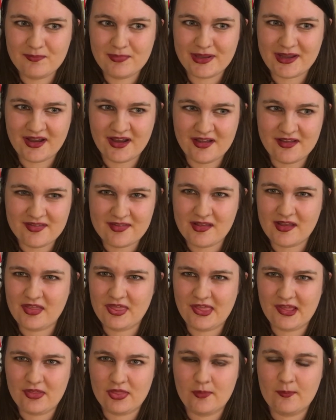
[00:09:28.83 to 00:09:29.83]
because I
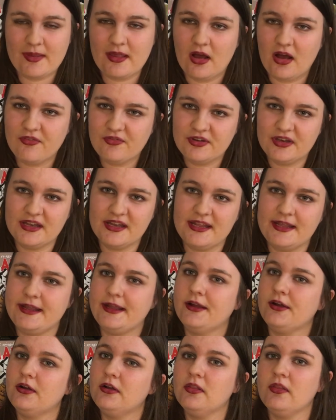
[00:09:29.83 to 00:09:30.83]
think that we often
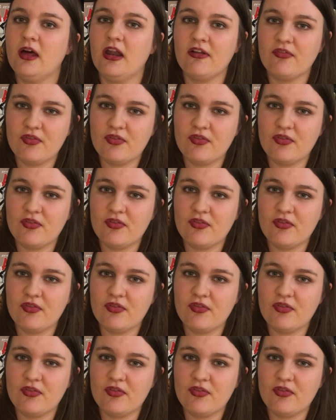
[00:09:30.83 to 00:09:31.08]
hear a lot